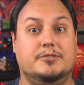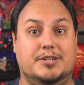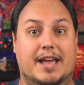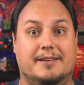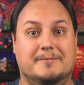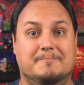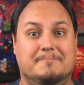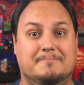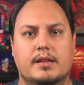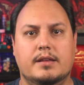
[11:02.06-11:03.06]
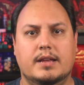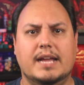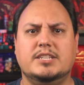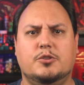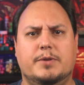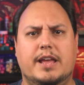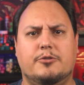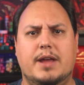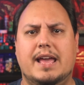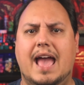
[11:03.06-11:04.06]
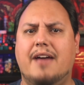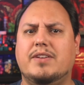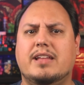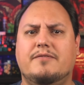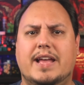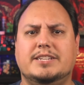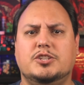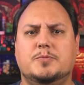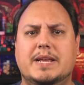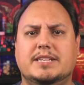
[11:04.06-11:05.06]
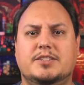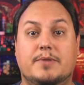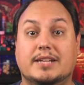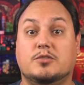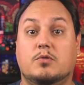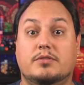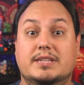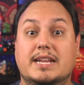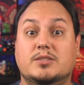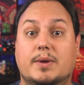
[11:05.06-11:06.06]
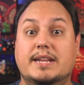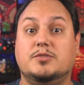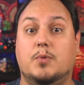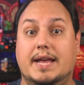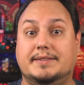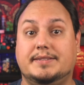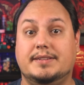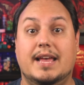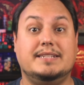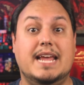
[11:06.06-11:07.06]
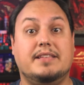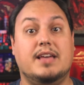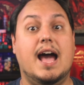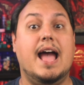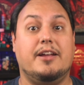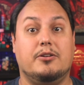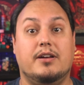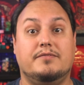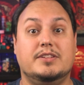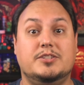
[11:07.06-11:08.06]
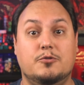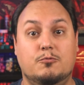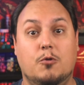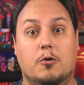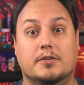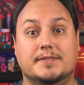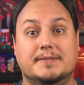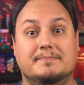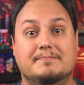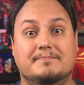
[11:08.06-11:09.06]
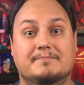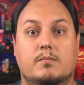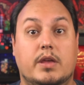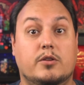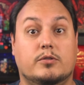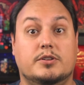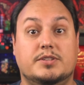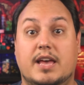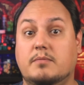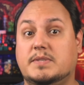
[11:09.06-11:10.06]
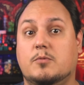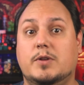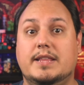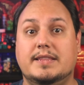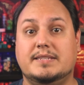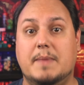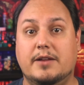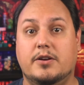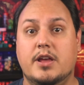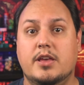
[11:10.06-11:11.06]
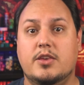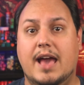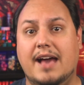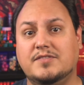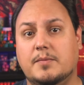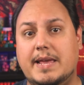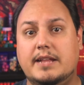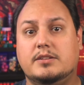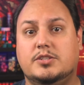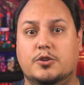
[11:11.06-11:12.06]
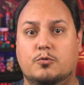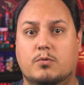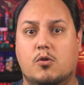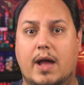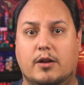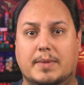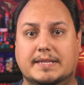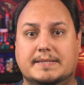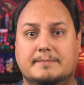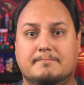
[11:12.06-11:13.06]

check. And to reiterate, having advantage means you get to roll the d20 twice and take the higher of the two rolls. In order to help someone in this manner, you have to meet two requirements.